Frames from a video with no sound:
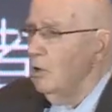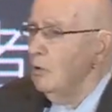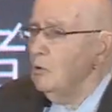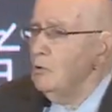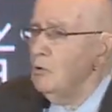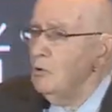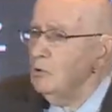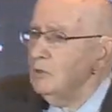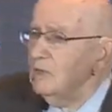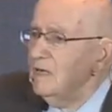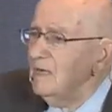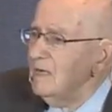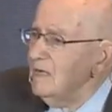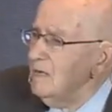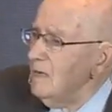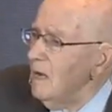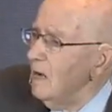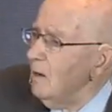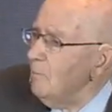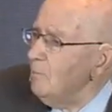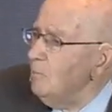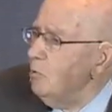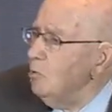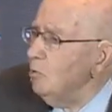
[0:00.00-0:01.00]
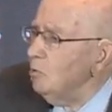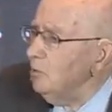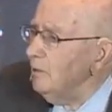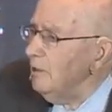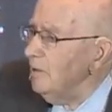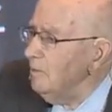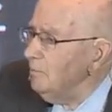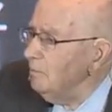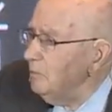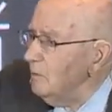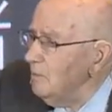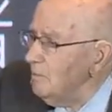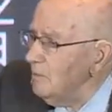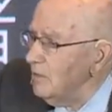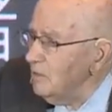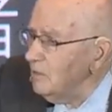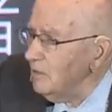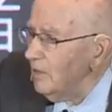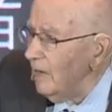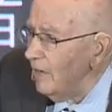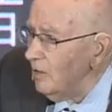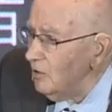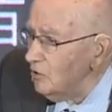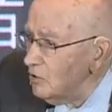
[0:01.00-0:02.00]
you did a poor
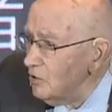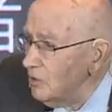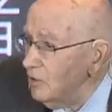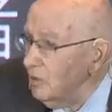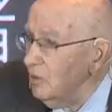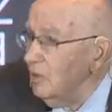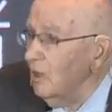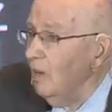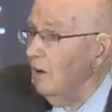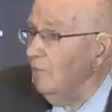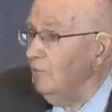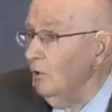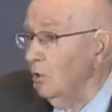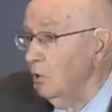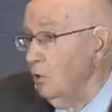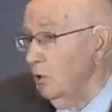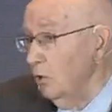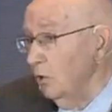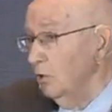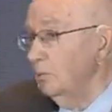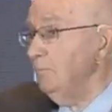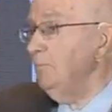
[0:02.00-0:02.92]
implementation of a good